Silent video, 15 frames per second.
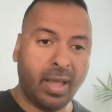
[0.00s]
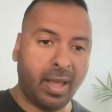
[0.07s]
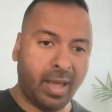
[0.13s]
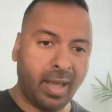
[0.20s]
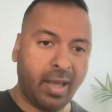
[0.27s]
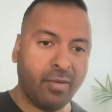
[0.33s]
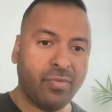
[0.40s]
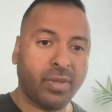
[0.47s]

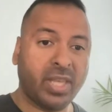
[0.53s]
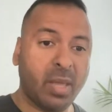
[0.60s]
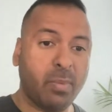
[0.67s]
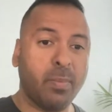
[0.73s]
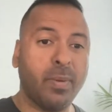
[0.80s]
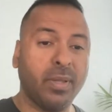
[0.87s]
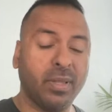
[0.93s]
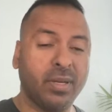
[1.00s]
have the
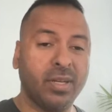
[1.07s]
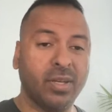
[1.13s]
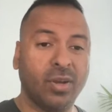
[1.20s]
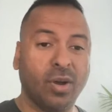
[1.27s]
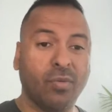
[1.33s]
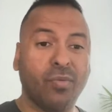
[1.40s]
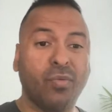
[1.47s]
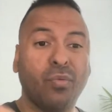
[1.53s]
capability
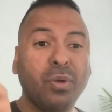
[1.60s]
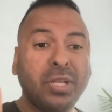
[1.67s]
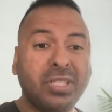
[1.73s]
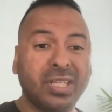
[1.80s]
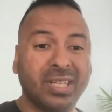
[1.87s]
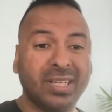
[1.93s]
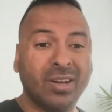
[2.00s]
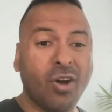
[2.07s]
of
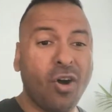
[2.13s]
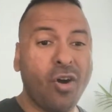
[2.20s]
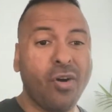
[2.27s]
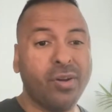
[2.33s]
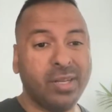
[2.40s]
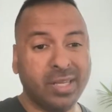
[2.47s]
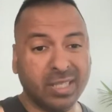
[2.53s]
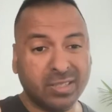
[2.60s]
reaching an
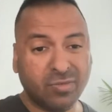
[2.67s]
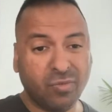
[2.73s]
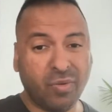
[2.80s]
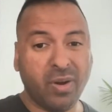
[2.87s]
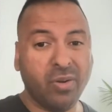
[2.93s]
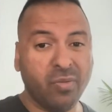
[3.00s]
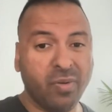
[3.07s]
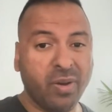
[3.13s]
audience
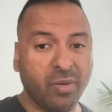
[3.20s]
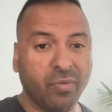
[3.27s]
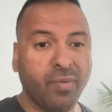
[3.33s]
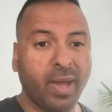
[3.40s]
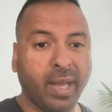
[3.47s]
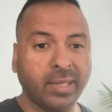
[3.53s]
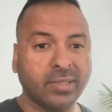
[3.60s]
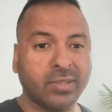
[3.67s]
very, very
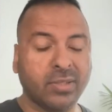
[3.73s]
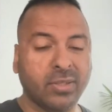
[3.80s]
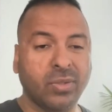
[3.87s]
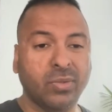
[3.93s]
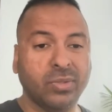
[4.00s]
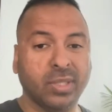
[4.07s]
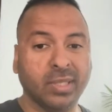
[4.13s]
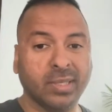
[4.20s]
fast
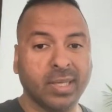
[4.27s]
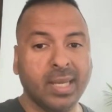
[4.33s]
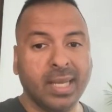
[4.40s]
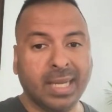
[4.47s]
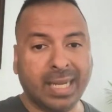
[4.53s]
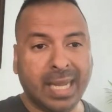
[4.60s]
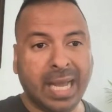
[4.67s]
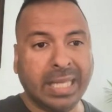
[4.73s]
using
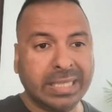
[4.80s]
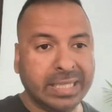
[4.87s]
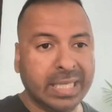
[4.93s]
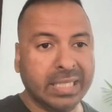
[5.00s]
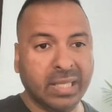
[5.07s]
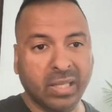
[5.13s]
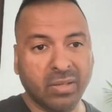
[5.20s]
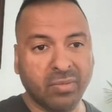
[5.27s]

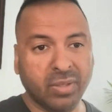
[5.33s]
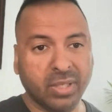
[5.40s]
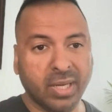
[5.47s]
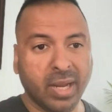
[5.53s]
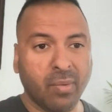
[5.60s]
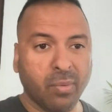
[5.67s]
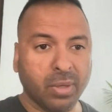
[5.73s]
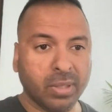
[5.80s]
content delivery
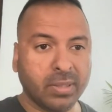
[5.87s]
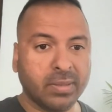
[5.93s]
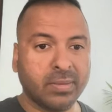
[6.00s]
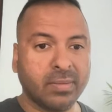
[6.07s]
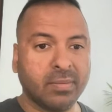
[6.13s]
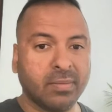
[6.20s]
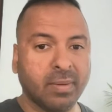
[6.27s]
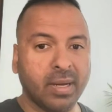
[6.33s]
network,
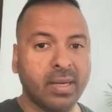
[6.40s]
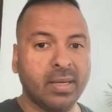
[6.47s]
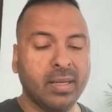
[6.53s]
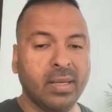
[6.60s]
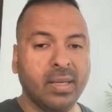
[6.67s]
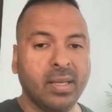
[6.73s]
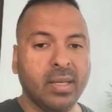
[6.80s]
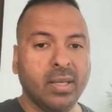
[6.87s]
right?
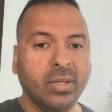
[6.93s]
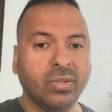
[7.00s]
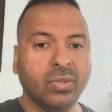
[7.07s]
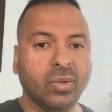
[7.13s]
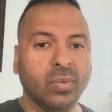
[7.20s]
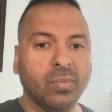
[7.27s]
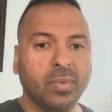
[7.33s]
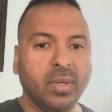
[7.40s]

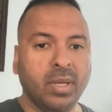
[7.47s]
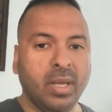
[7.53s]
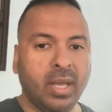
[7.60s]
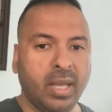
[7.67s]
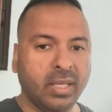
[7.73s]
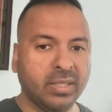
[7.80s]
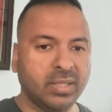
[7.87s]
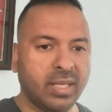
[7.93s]
So
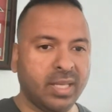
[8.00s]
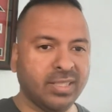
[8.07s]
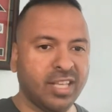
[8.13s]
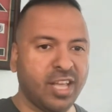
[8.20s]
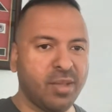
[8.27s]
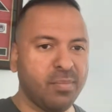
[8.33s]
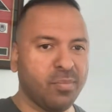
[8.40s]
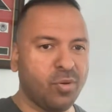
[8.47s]
as
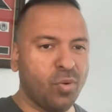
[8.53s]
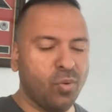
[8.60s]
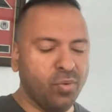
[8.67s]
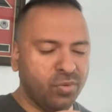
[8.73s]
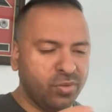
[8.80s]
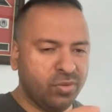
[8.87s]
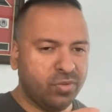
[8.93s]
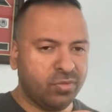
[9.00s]
I'm
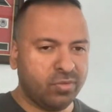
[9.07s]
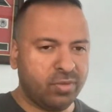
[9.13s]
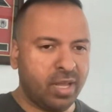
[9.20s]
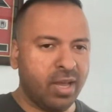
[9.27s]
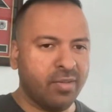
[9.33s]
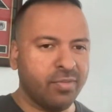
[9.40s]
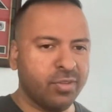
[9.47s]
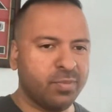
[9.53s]
going
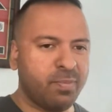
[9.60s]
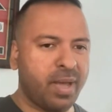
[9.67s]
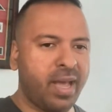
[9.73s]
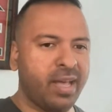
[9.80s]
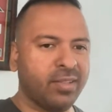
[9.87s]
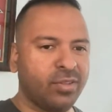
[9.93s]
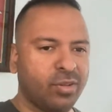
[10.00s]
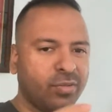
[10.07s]
down this
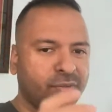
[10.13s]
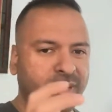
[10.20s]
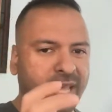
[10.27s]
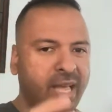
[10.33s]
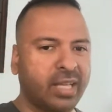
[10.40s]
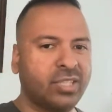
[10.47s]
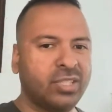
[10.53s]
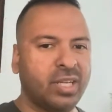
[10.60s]
path of
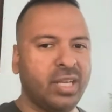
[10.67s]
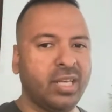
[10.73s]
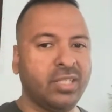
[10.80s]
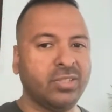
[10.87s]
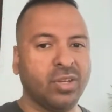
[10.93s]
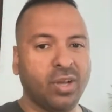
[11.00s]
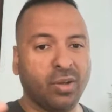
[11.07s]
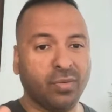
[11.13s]

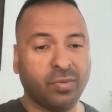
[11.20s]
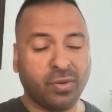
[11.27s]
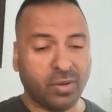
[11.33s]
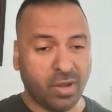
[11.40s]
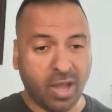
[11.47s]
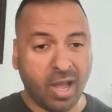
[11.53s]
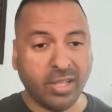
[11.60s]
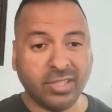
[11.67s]
caches of
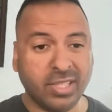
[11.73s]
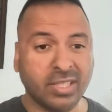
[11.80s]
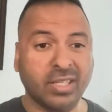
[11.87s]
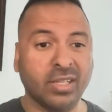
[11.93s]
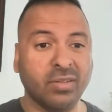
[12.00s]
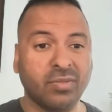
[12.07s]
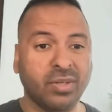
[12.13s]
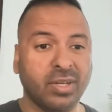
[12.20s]
content
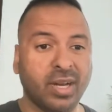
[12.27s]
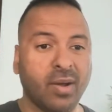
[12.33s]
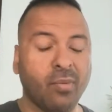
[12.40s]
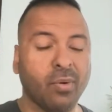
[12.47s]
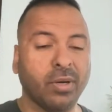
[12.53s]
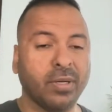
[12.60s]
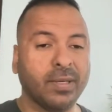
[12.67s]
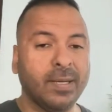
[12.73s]
delivery
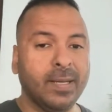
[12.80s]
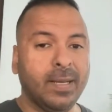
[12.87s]
network,